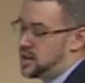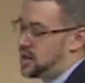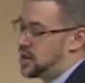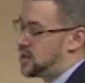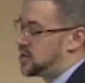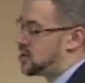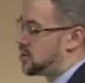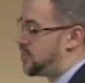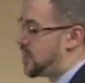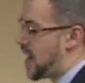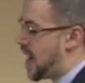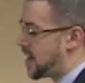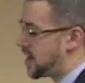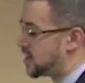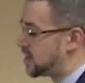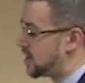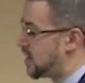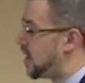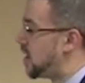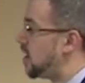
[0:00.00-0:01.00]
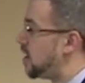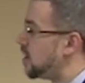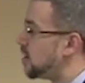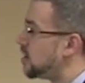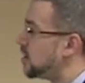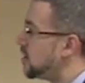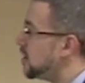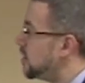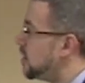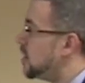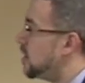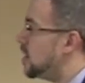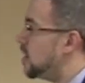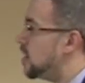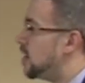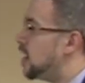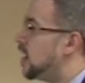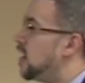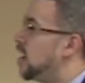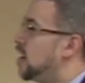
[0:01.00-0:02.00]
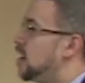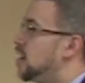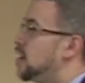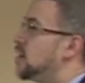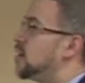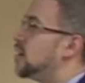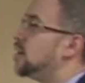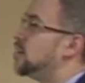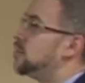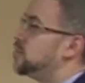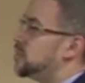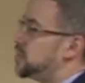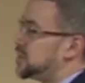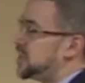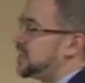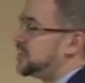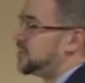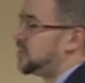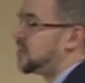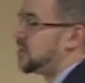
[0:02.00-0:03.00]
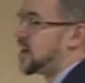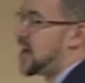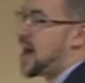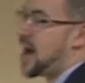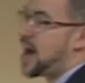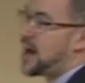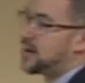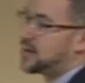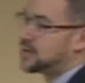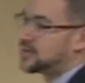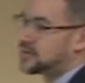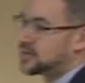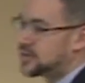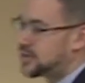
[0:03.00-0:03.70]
in your packet there. Believe it or not,